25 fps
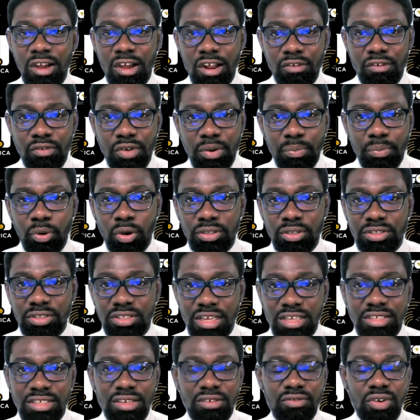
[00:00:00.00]
Reports.
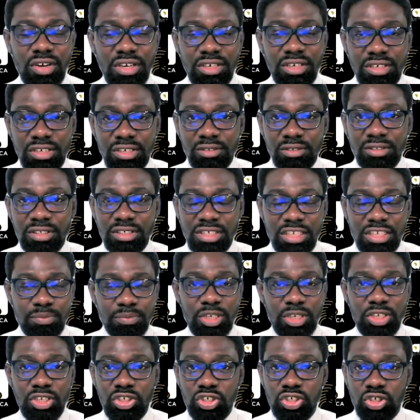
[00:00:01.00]
Thanks a great deal. This has
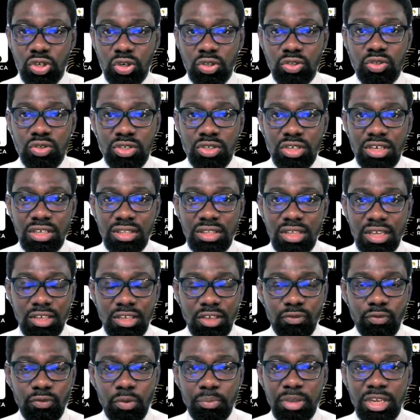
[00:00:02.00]
been the show today. Thank
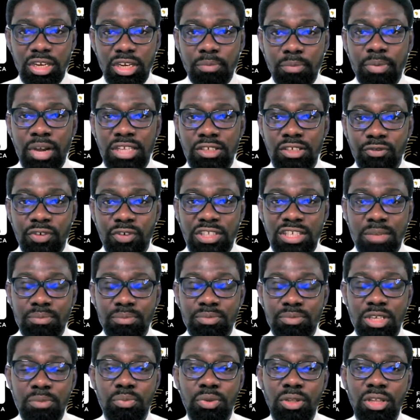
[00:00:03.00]
you for being a part of it. I'm
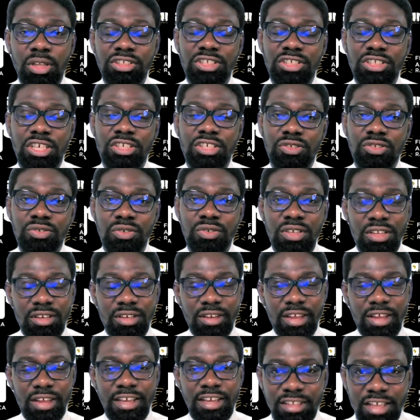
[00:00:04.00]
Temple Ashaju.
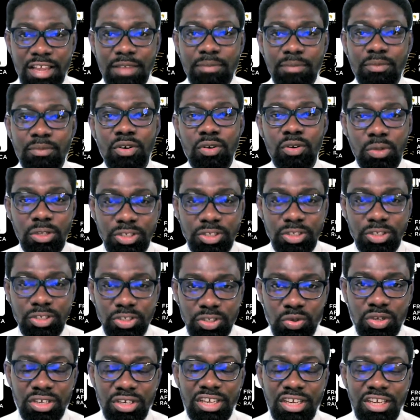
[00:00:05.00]
Next time, we'll see
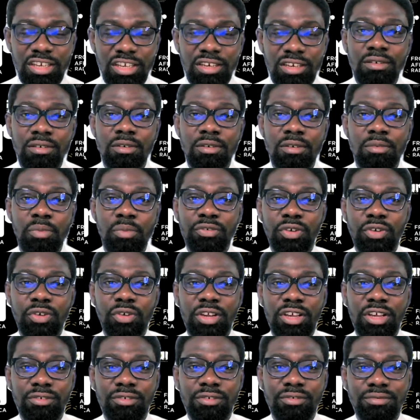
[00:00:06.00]
you again. Bye for
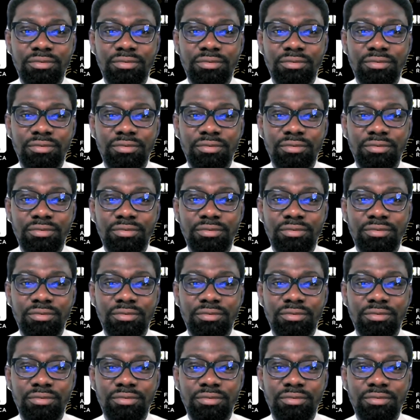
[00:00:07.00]
now.